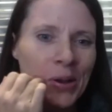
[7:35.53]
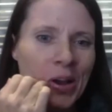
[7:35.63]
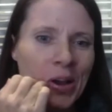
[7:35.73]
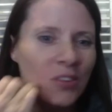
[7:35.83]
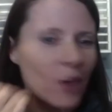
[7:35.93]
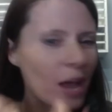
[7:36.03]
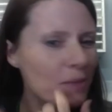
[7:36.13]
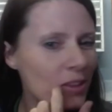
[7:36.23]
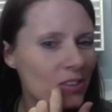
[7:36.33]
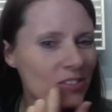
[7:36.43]
So I had
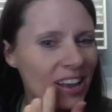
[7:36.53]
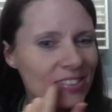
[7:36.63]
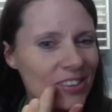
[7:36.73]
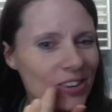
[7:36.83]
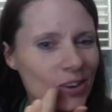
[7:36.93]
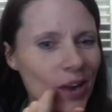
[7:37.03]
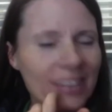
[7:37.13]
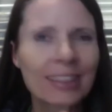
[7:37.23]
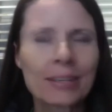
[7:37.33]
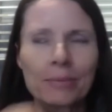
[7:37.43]
one of those nasty
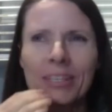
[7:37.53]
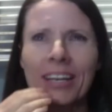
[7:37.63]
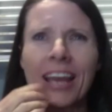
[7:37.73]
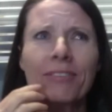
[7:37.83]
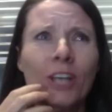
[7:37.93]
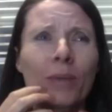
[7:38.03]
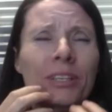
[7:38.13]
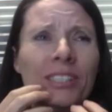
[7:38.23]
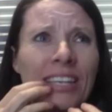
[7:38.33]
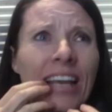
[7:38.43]
cracked lips, and every time
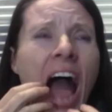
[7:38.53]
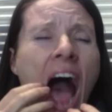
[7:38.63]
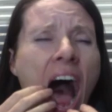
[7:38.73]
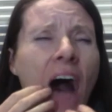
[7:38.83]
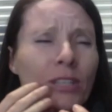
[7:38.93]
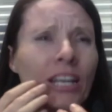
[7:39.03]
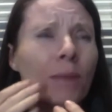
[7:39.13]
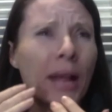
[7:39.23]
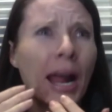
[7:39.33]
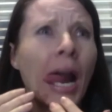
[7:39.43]
you think, ouch, and
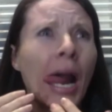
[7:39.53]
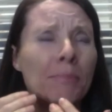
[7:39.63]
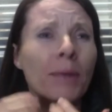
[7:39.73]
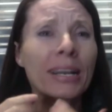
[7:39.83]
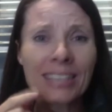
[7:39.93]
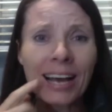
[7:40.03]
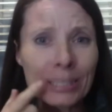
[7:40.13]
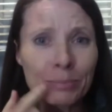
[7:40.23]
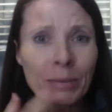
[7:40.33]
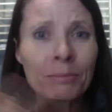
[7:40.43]
I'm like, my tongue
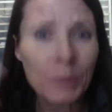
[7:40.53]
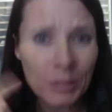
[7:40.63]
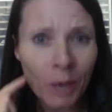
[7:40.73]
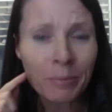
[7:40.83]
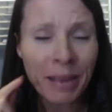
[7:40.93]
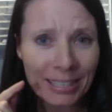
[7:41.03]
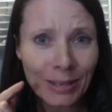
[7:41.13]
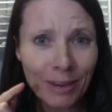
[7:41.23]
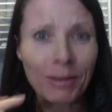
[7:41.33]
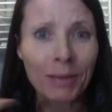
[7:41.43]
spent more time
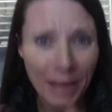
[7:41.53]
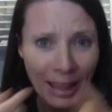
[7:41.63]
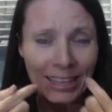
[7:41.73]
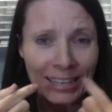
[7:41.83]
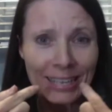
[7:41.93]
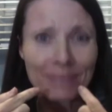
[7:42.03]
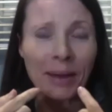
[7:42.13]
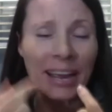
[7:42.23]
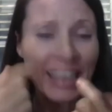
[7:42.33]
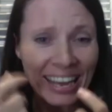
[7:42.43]
outside of my mouth than in
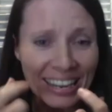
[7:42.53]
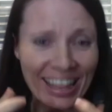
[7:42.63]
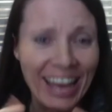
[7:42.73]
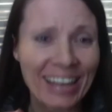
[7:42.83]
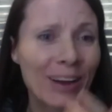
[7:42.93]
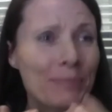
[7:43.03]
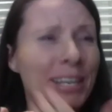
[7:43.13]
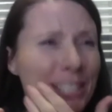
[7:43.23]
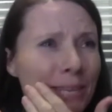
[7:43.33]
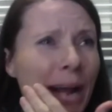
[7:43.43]
my head that night,
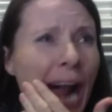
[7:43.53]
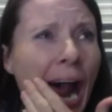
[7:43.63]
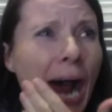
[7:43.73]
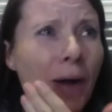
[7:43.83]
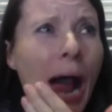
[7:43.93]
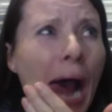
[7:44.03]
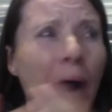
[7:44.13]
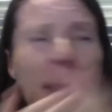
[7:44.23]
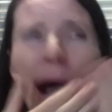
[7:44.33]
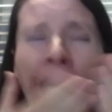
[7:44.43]
because I'm like, ow,
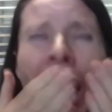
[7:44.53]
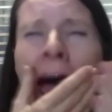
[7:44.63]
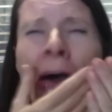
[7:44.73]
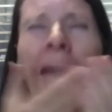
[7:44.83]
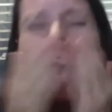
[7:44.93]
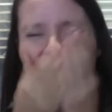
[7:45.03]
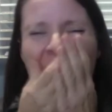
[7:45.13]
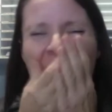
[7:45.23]
ow. But